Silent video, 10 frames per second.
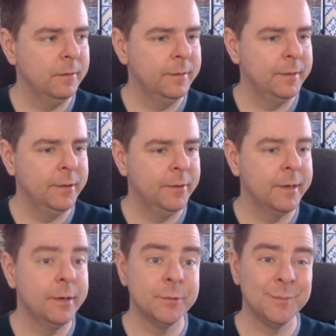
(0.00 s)
And here I
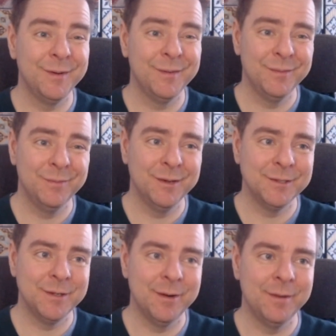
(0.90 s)
can use my
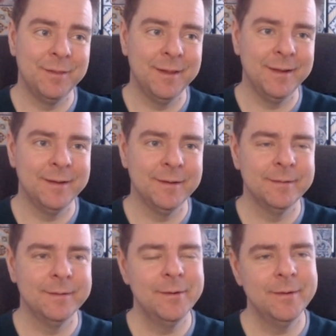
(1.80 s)
shared thing.
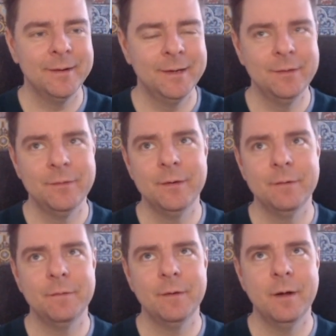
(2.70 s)
Okay, even
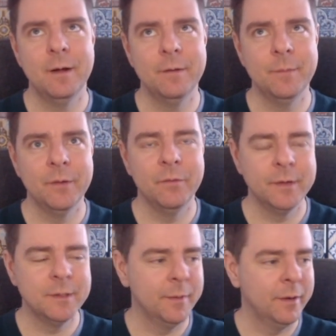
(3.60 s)
if I'm
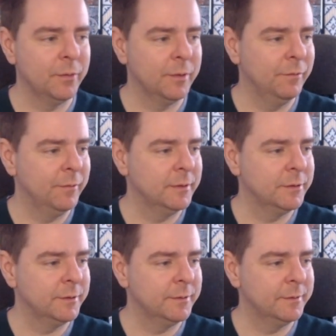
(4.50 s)
inventing my own
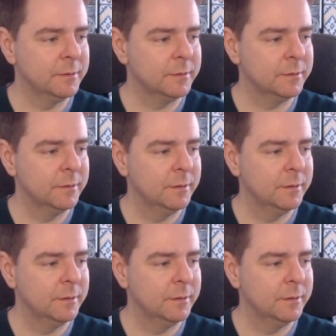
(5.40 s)
conventions.